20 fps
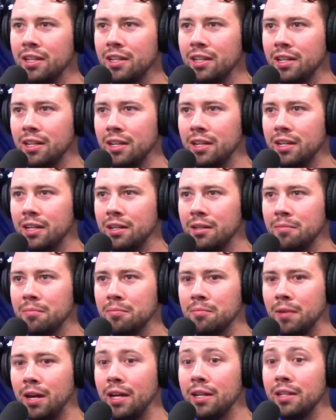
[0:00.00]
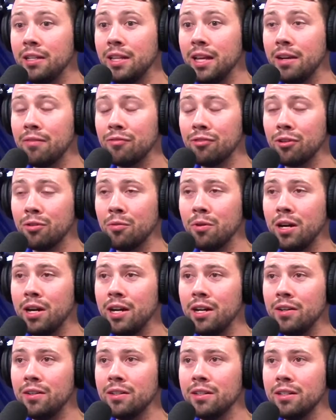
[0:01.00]
I did that for a
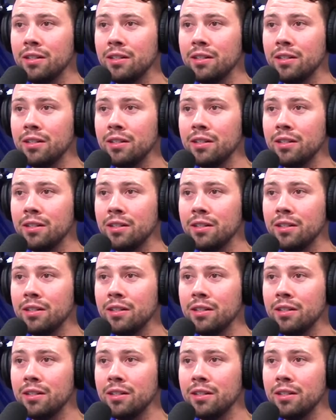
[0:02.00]
while.